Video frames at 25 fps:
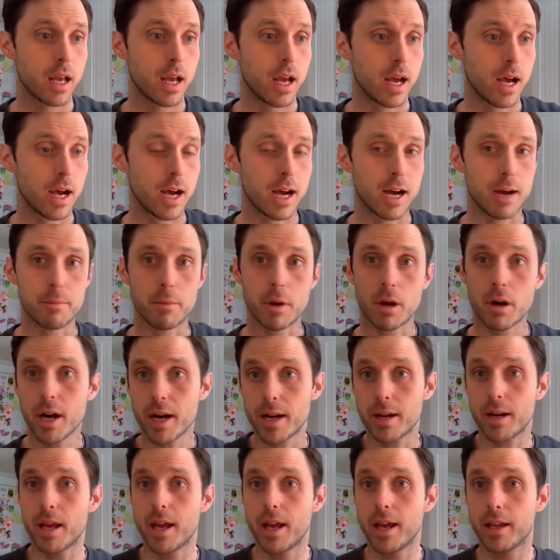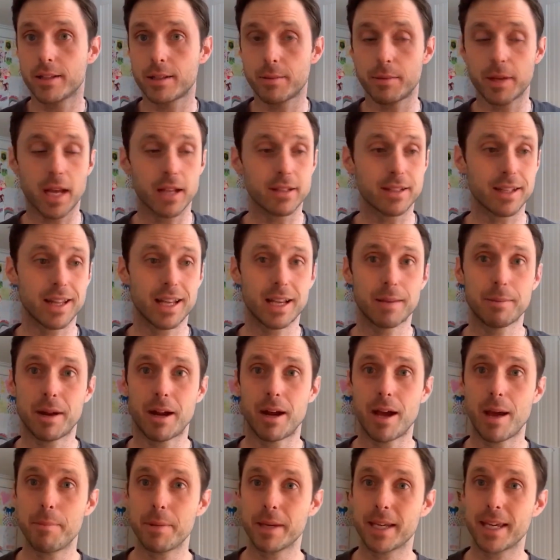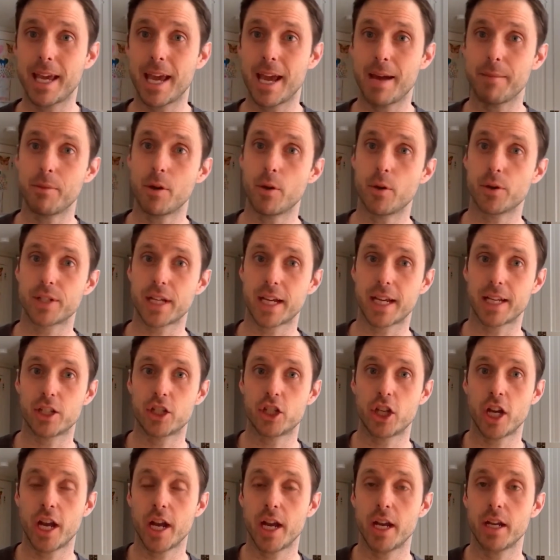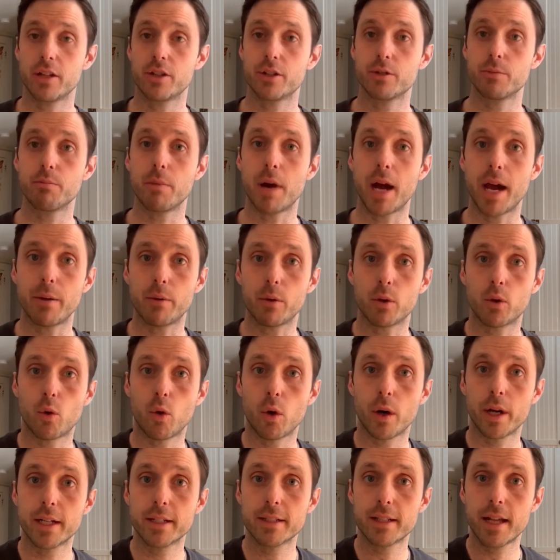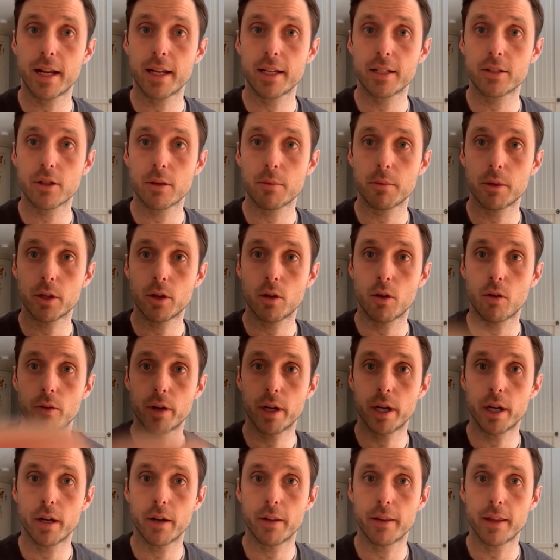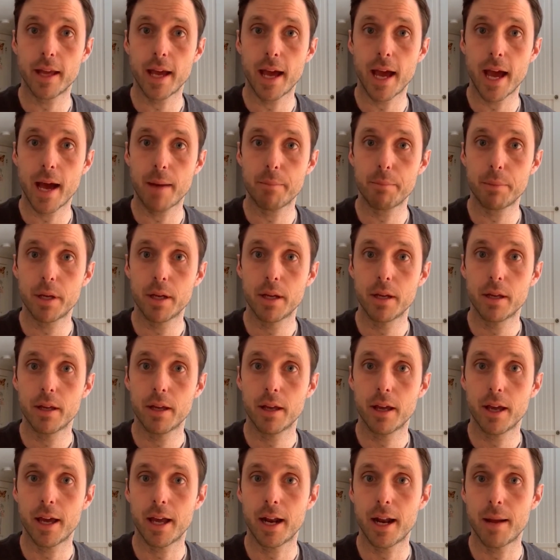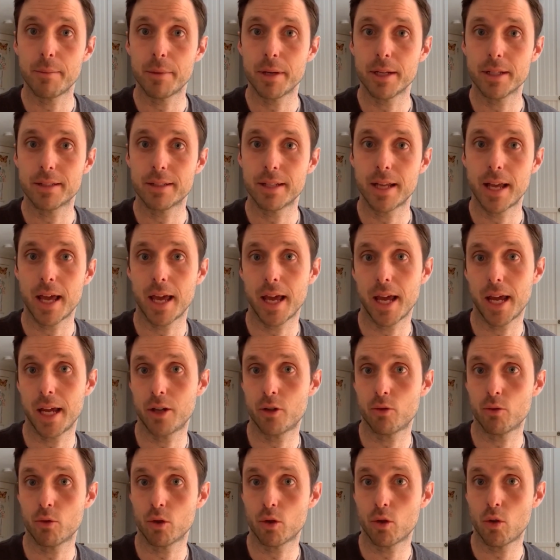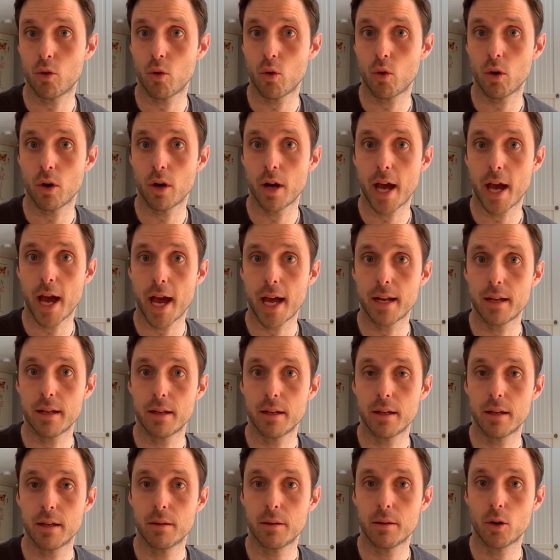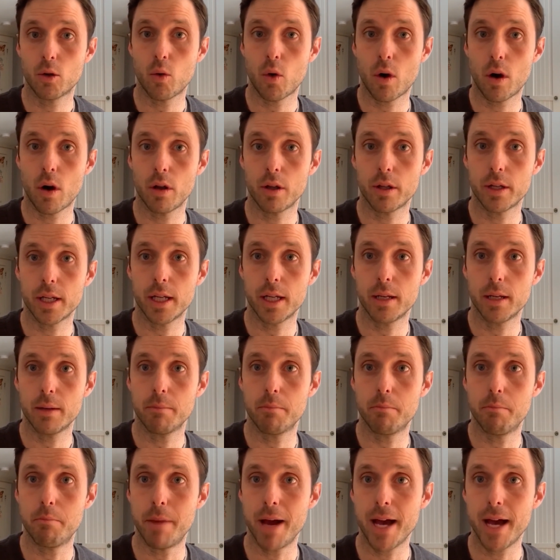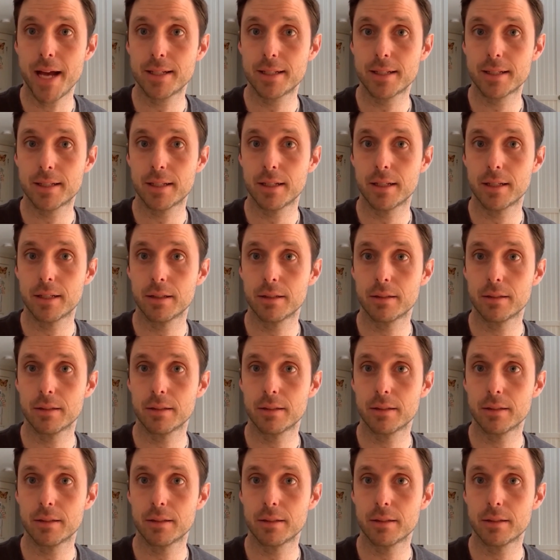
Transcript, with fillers: Um, all right, something else I like about EpocCam though is I can change my recording settings. So I'm gonna go over here to the app and I'm gonna say to record at quality best.